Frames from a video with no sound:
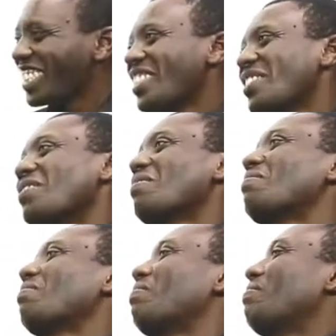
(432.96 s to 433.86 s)

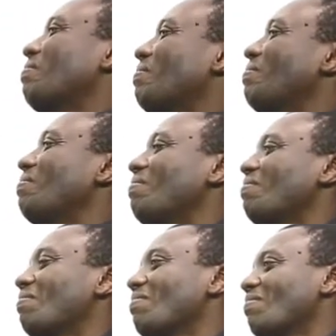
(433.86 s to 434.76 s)

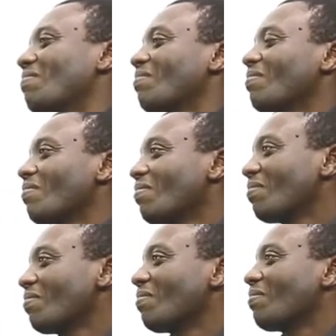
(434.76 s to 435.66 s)

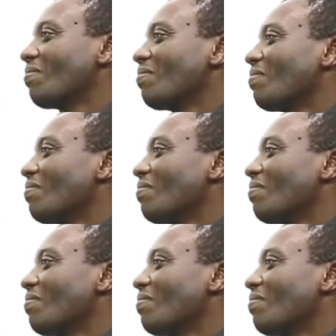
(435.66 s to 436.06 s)
[no speech]